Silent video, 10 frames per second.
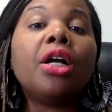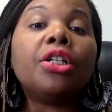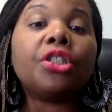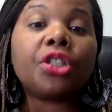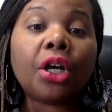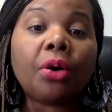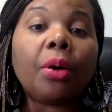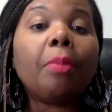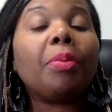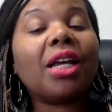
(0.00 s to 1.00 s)
So
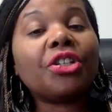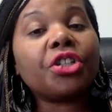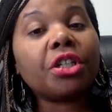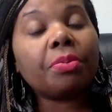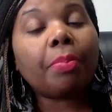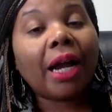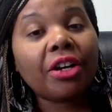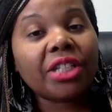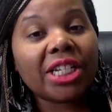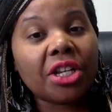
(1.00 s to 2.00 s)
because your
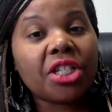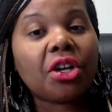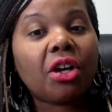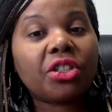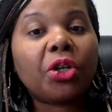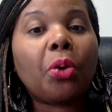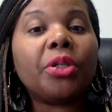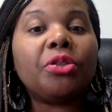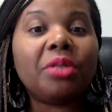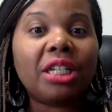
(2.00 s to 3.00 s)
buyer's agent is also
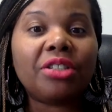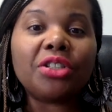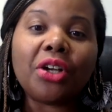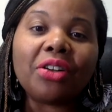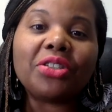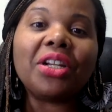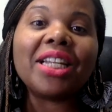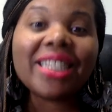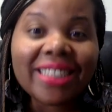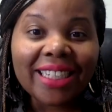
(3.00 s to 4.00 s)
going to need to talk to the
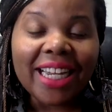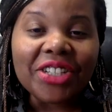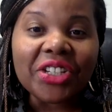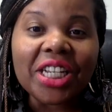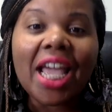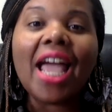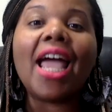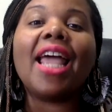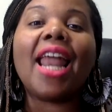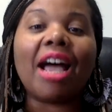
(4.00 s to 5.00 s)
listing agent
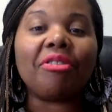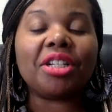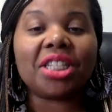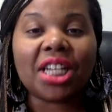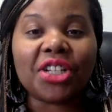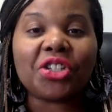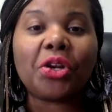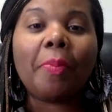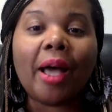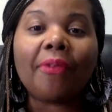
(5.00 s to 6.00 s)
and have a discussion
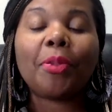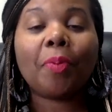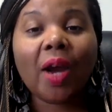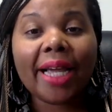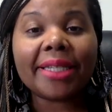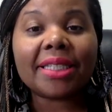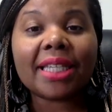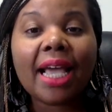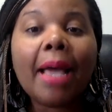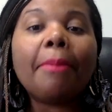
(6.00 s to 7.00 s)
about the price.
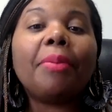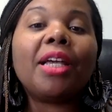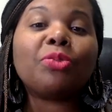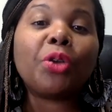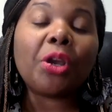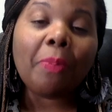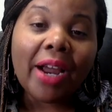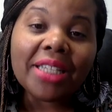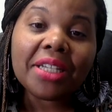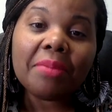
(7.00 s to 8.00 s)
Because when your
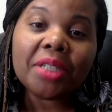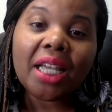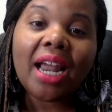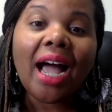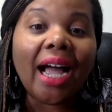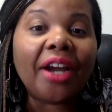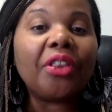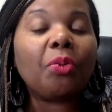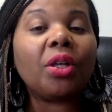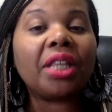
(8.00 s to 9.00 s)
price comes in higher
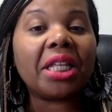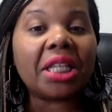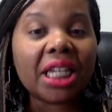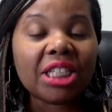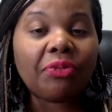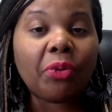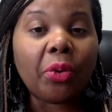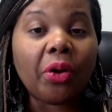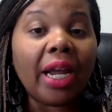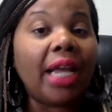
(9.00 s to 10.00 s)
than what they list
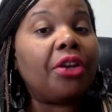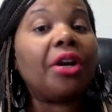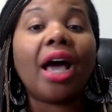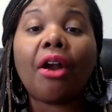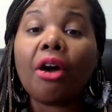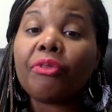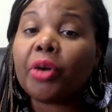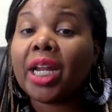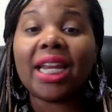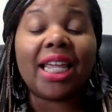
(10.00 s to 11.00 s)
for and you're not
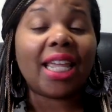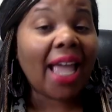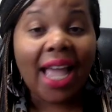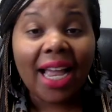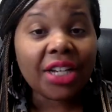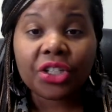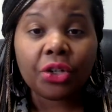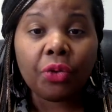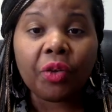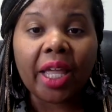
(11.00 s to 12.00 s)
offering any cash
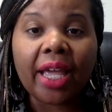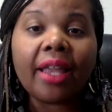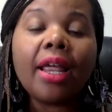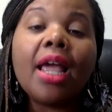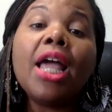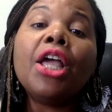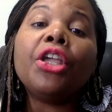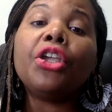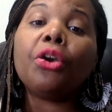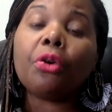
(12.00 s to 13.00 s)
over that,
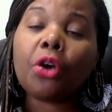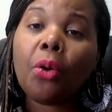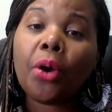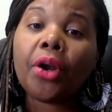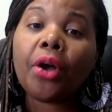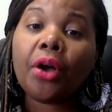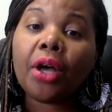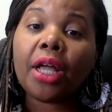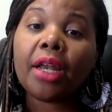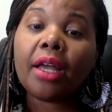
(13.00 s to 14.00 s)
you're going
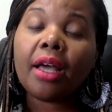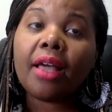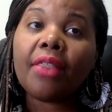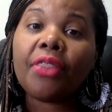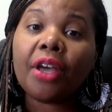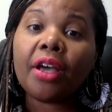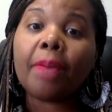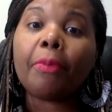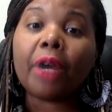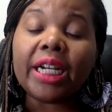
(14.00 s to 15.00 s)
on the
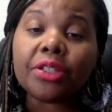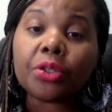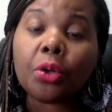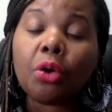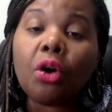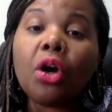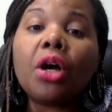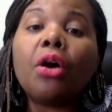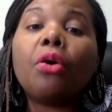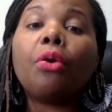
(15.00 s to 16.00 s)
appraisal
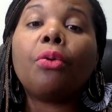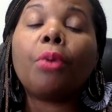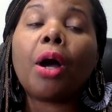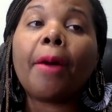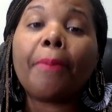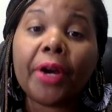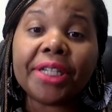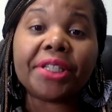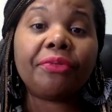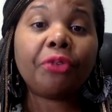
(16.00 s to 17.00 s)

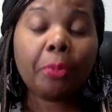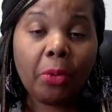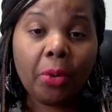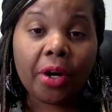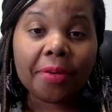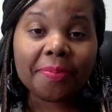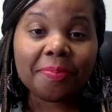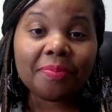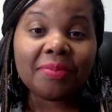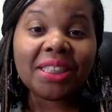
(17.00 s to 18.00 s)
appraising for more.
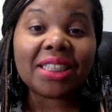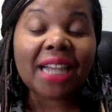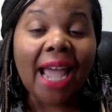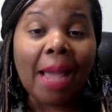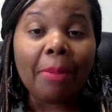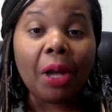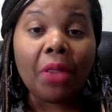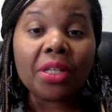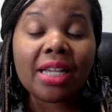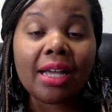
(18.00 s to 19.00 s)
Does it happen all the
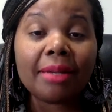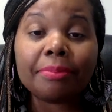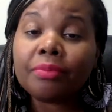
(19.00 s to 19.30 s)
time?